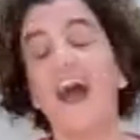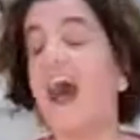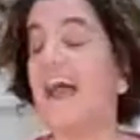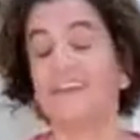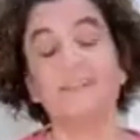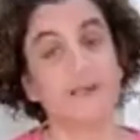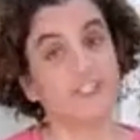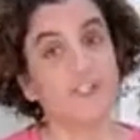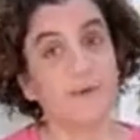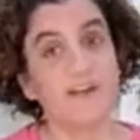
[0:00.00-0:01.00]
I
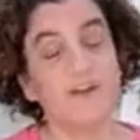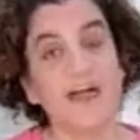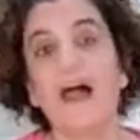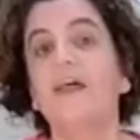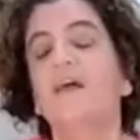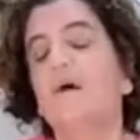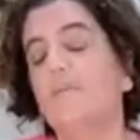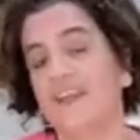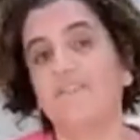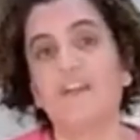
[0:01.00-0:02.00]
especially want to know that.
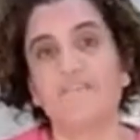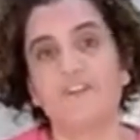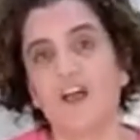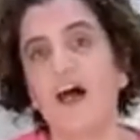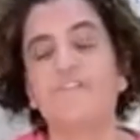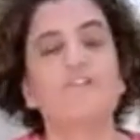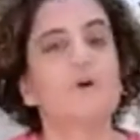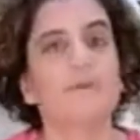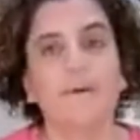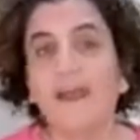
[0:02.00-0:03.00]
But even if you're not, if you're one
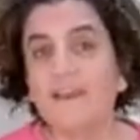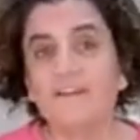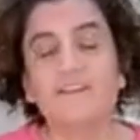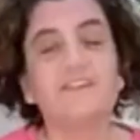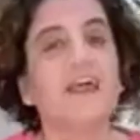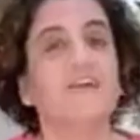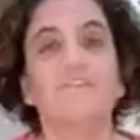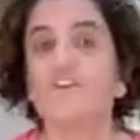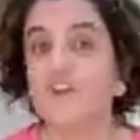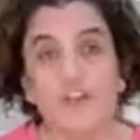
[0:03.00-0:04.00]
of my regulars, if
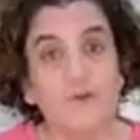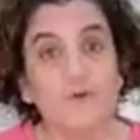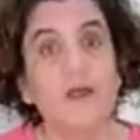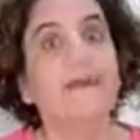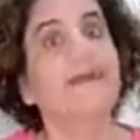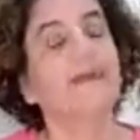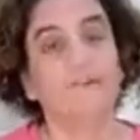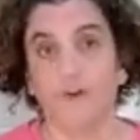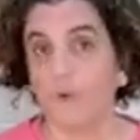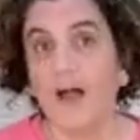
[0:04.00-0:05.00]
you're new, if
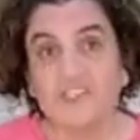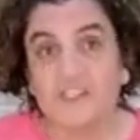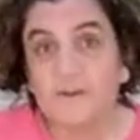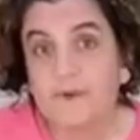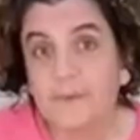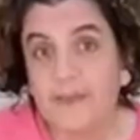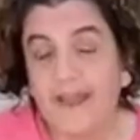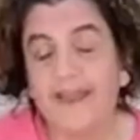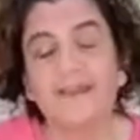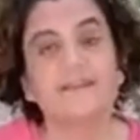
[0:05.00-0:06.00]
you're watching the
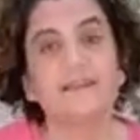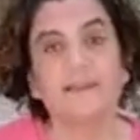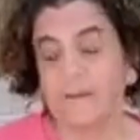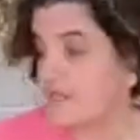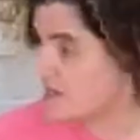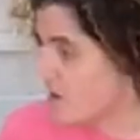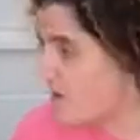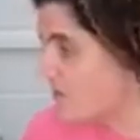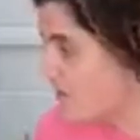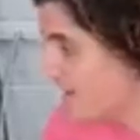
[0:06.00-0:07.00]
replay, let me
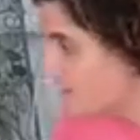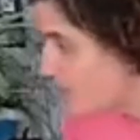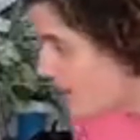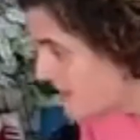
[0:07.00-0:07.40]
know that you are